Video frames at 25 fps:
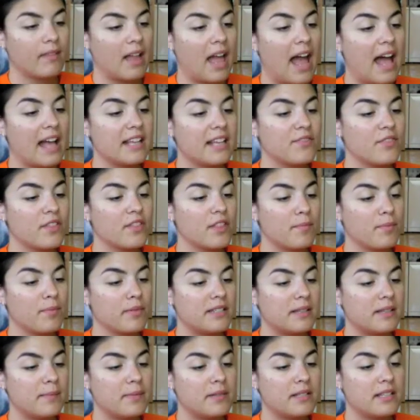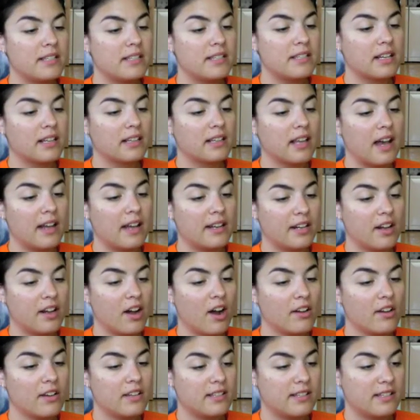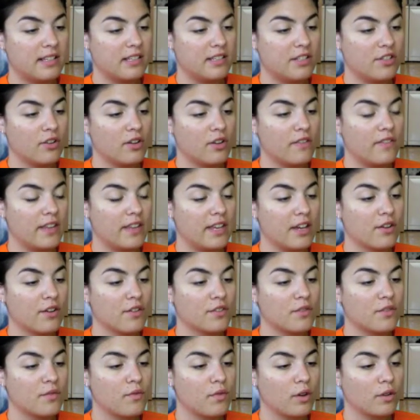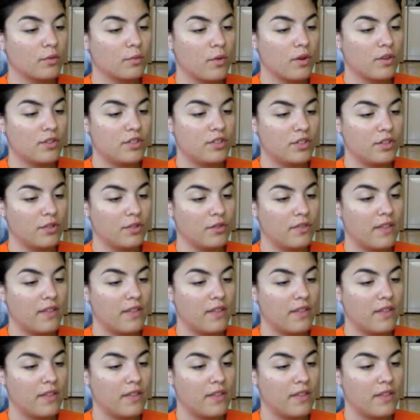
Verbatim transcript: As for the precipitous decline in heart disease during the years of World War II,